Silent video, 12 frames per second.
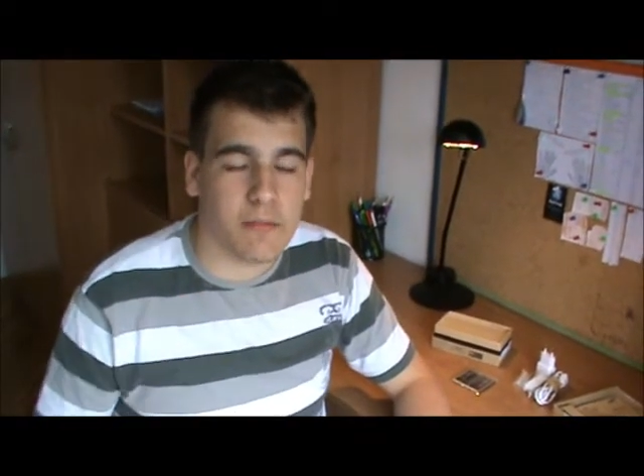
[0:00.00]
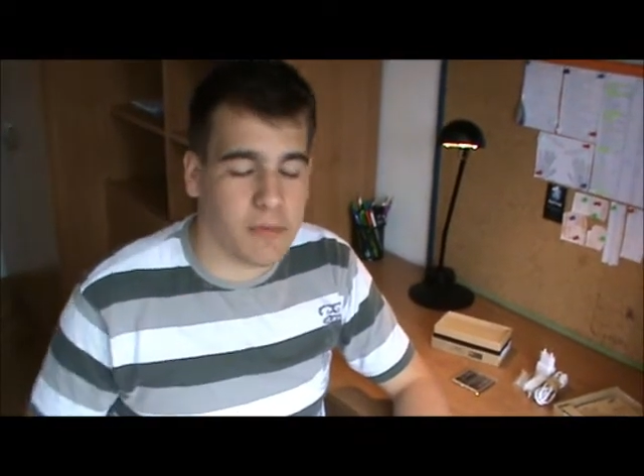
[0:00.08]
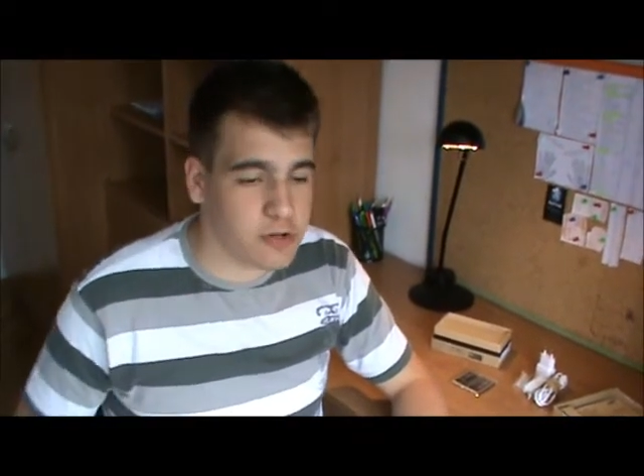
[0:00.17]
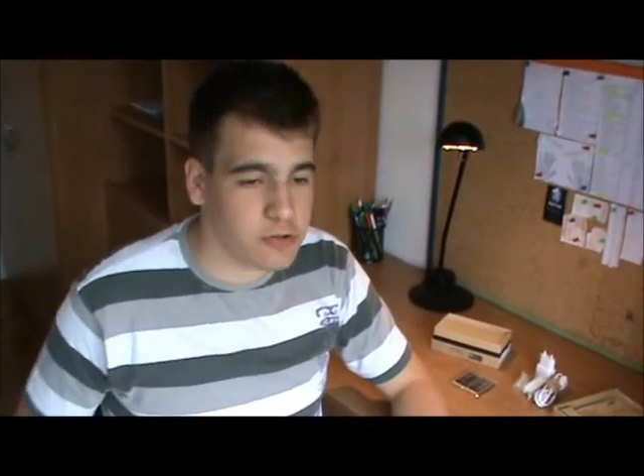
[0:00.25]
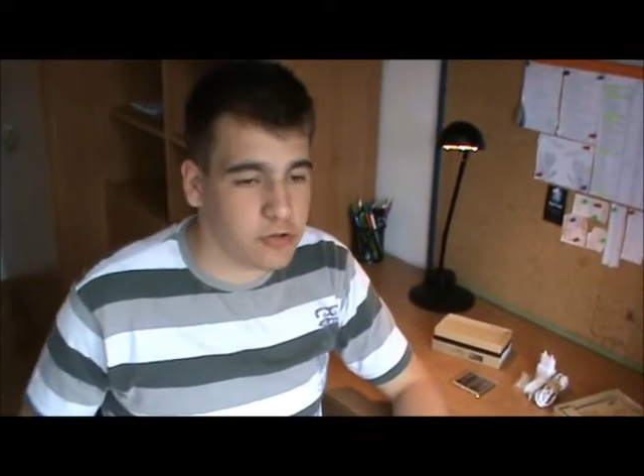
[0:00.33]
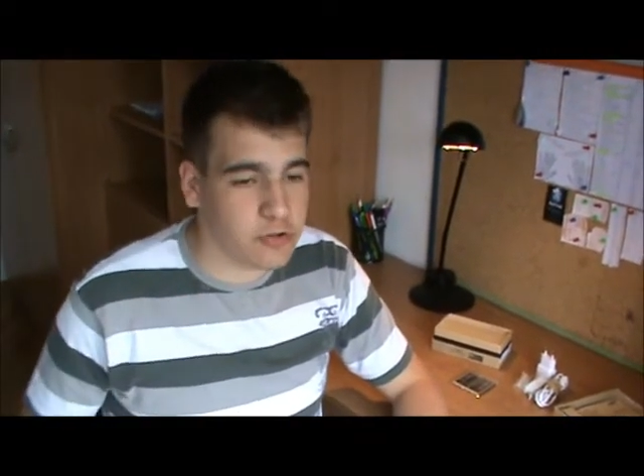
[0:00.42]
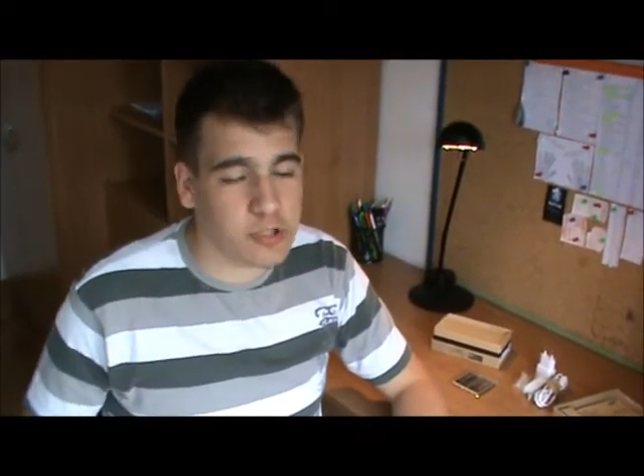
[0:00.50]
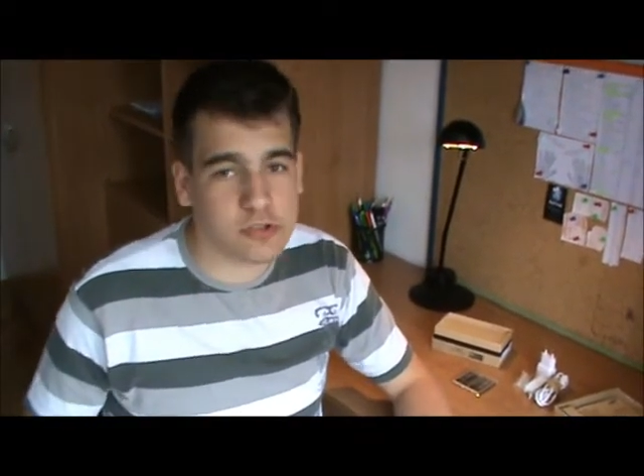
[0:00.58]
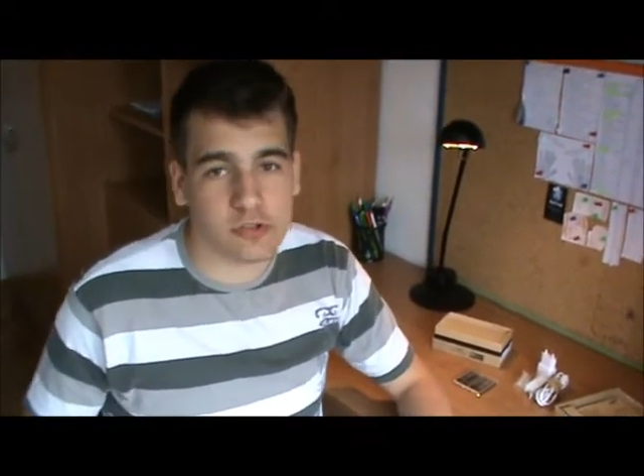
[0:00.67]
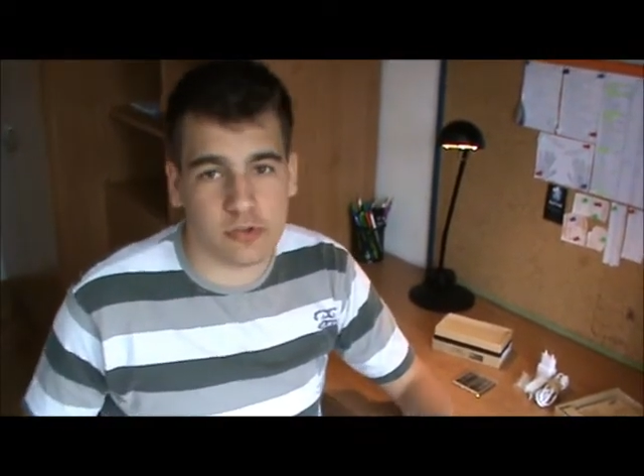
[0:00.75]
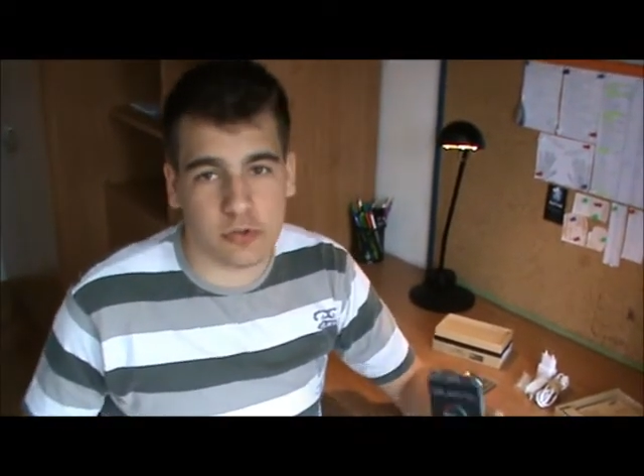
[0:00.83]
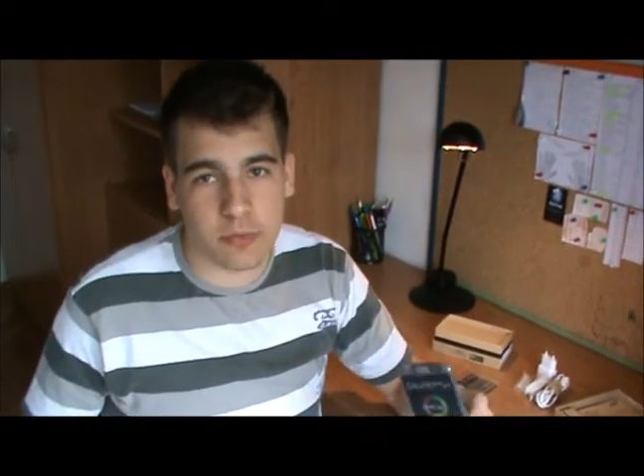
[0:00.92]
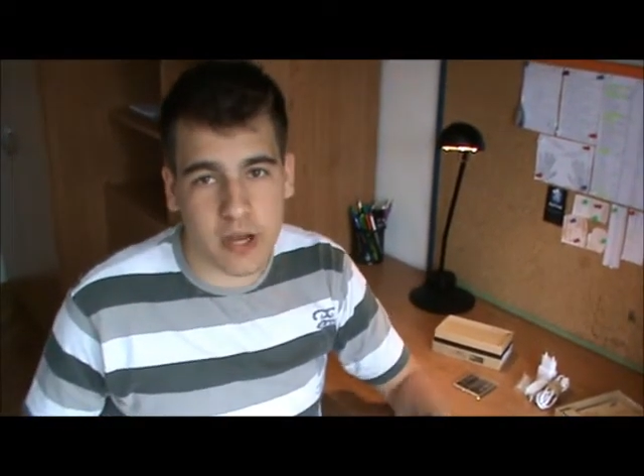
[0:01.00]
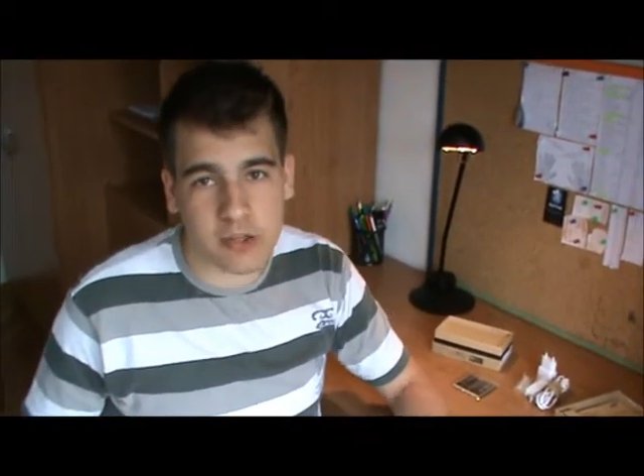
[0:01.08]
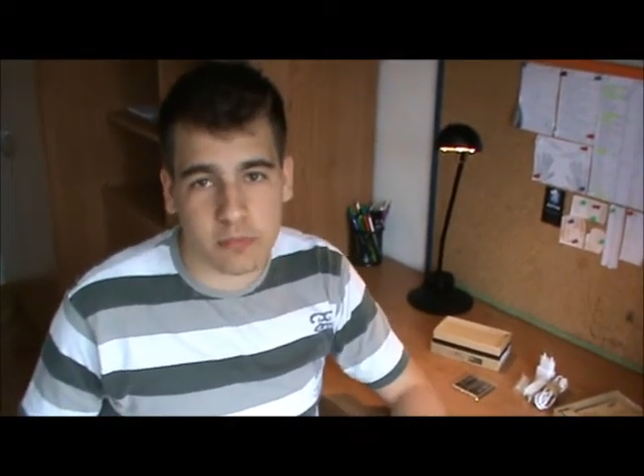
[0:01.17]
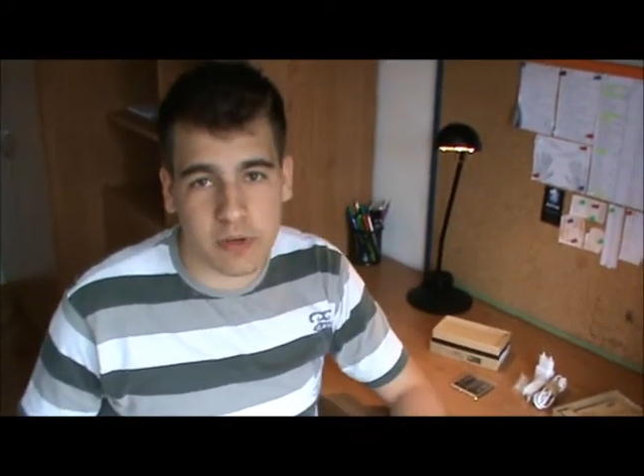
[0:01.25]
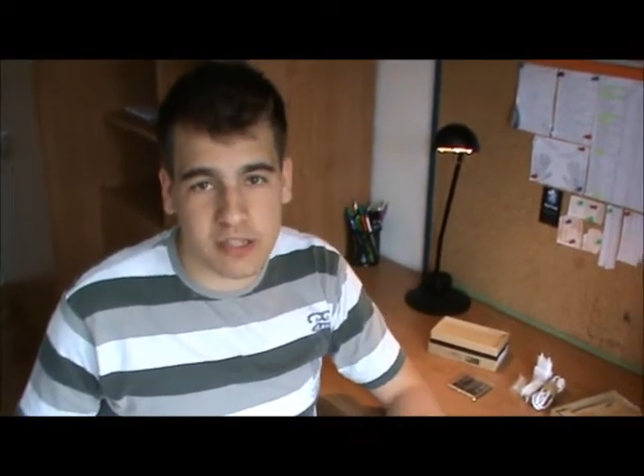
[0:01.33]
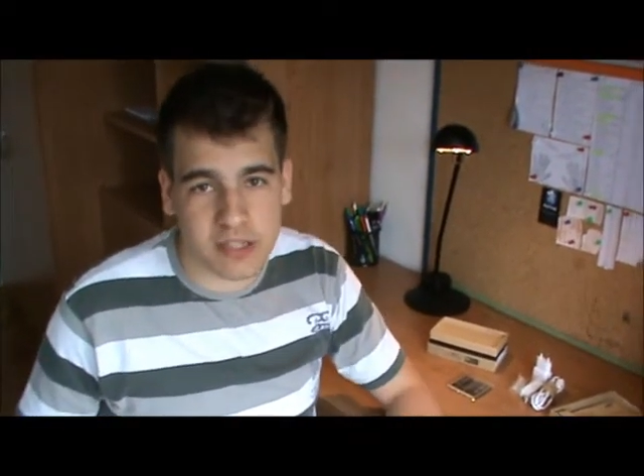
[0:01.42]
Make sure you are
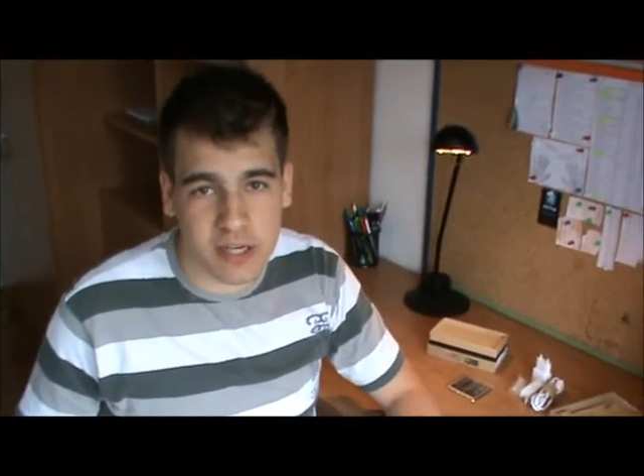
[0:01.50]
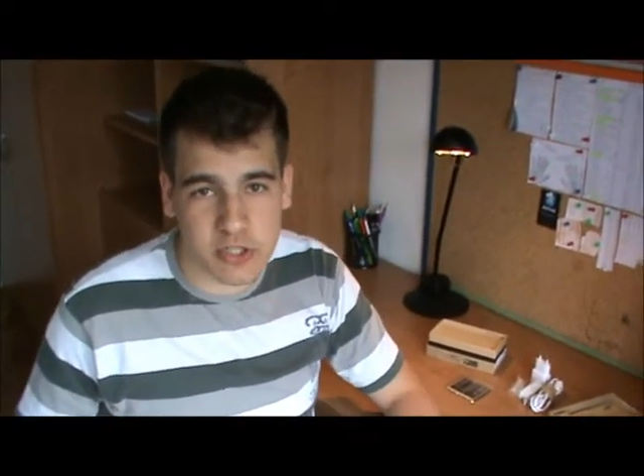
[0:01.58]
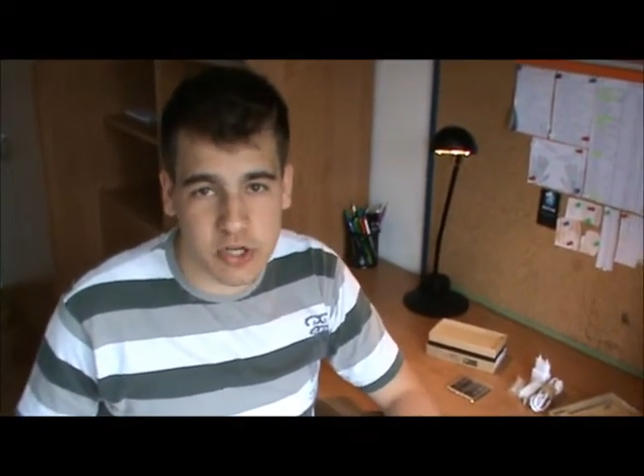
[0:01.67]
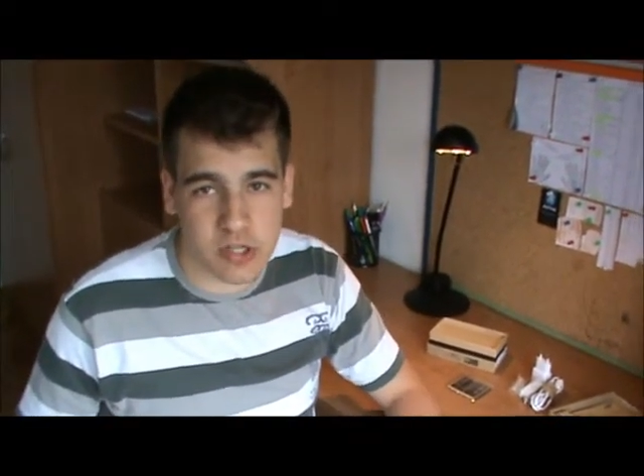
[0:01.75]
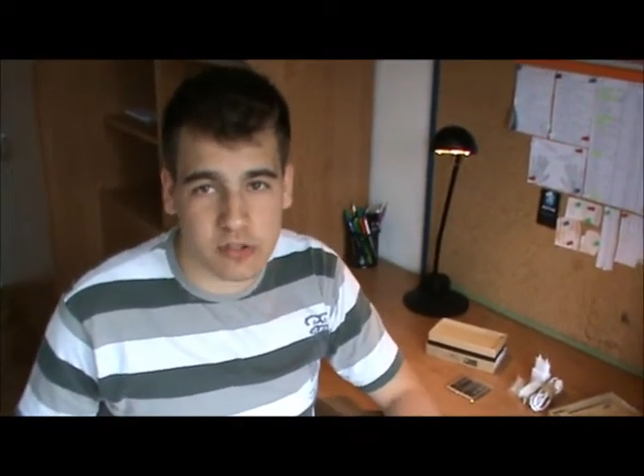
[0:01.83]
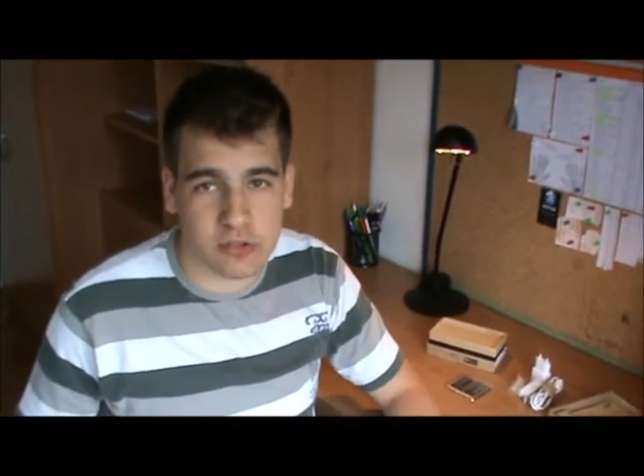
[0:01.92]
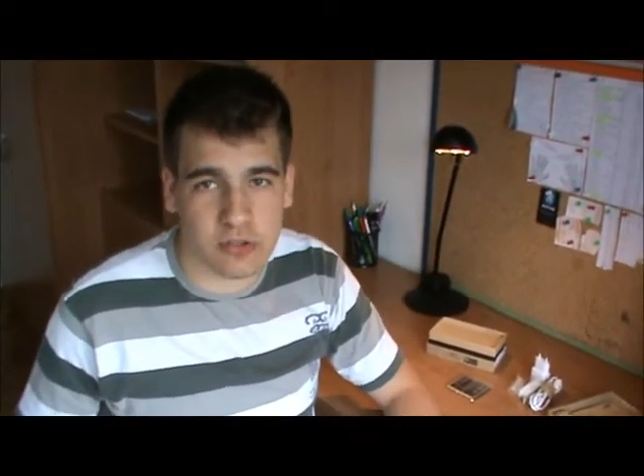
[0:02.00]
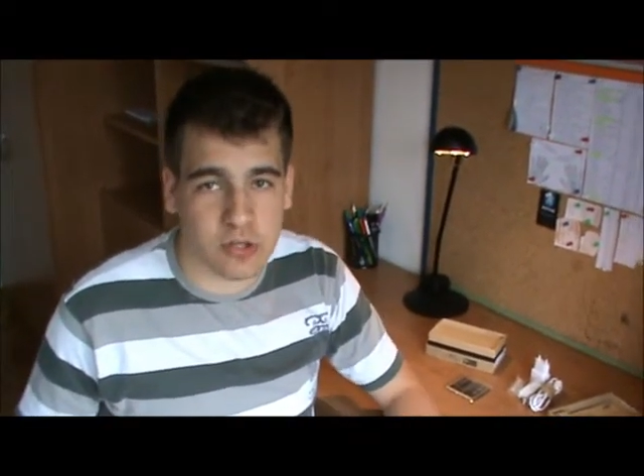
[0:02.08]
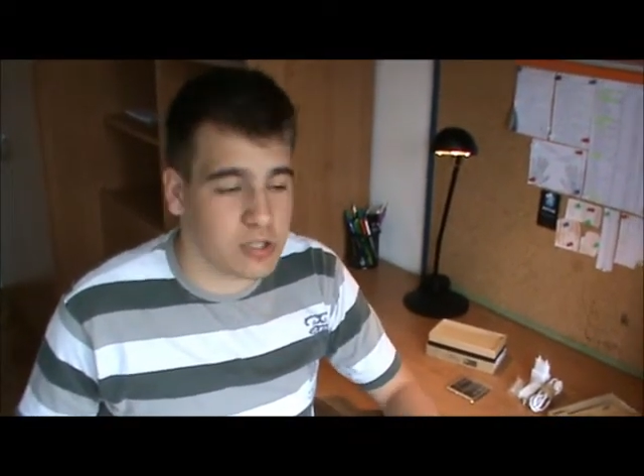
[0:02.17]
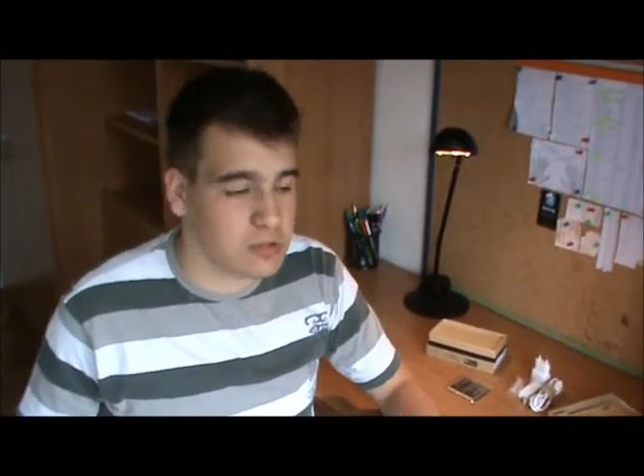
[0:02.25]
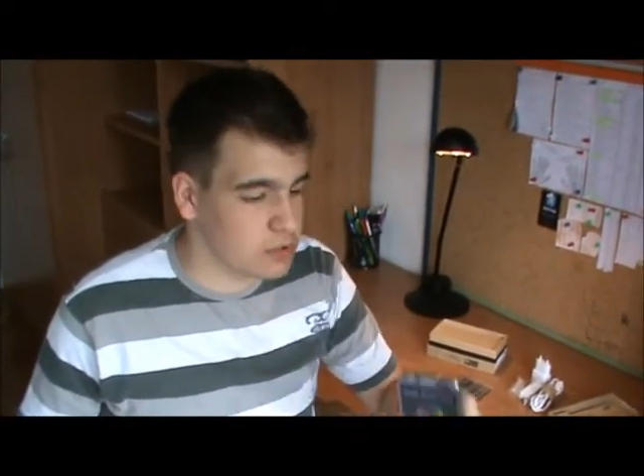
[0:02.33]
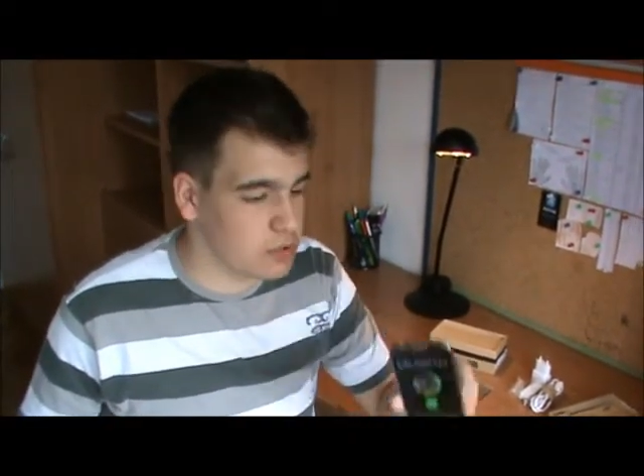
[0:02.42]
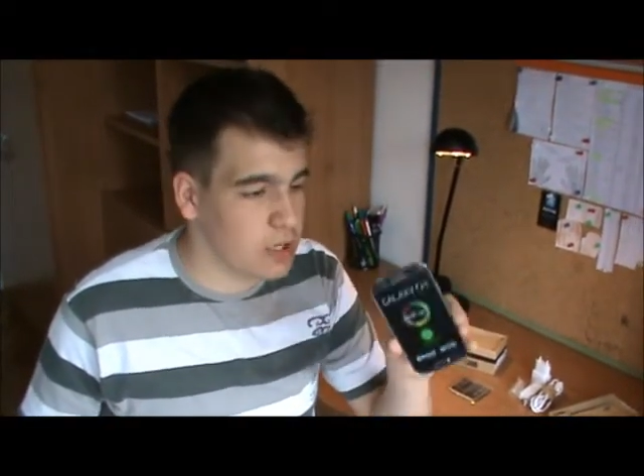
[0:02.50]
subscribed to my tech channel to not,